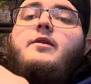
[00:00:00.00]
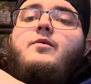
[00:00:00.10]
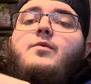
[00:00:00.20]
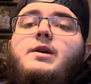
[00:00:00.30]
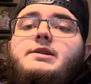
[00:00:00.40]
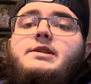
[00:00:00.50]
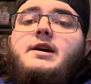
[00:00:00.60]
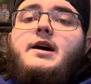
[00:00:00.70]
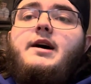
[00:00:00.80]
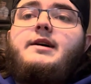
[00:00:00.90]
was
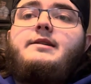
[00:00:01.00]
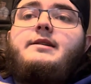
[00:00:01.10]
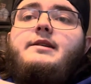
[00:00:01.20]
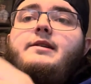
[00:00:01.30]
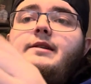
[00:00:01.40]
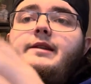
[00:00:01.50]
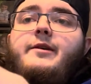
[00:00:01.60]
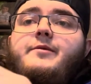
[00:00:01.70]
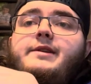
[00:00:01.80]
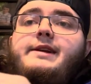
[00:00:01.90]
uh, there
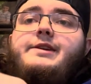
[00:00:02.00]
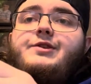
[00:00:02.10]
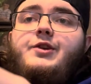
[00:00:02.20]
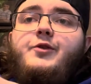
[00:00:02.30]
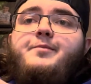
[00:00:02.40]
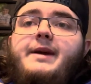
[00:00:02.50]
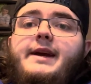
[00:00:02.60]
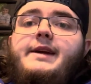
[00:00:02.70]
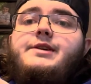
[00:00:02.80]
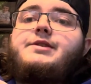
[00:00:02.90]
were these new
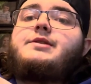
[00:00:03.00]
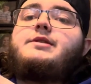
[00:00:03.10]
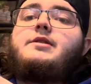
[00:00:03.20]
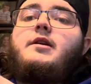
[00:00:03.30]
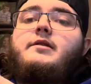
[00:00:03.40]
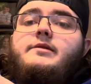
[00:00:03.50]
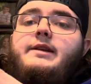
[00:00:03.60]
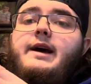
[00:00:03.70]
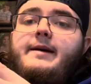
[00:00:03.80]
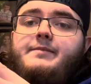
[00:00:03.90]
beings called
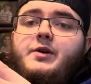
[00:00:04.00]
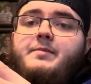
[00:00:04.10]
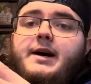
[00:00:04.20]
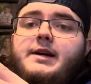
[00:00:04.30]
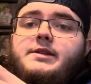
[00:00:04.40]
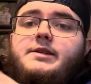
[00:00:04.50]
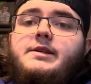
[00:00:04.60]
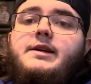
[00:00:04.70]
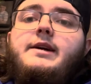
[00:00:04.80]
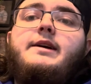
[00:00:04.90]
the heptapods.
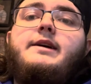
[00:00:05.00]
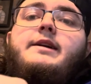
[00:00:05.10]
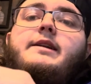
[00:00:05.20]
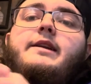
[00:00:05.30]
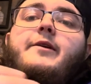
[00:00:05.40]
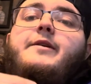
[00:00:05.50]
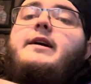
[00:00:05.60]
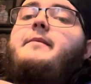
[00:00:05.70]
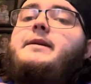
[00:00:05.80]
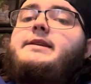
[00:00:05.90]
They were
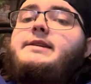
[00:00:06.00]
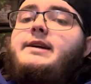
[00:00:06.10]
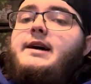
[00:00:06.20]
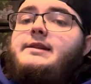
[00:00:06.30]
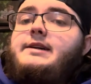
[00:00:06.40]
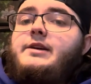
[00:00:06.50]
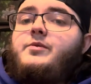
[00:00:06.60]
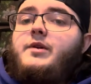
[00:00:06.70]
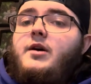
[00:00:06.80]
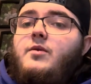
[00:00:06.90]
coming into contact
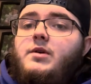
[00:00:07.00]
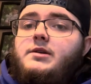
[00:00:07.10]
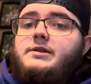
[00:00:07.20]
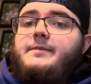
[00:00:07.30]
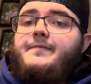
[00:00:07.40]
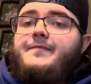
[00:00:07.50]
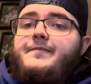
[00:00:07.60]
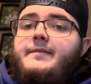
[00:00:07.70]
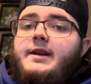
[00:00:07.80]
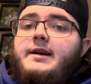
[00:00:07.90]
with our world,
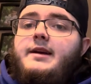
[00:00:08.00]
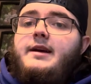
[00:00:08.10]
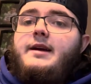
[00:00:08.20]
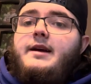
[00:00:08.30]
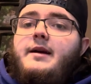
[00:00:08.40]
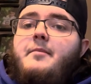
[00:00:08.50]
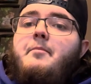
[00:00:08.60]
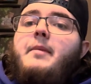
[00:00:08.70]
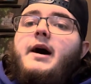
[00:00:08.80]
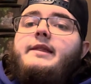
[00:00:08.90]

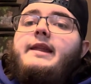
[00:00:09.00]
but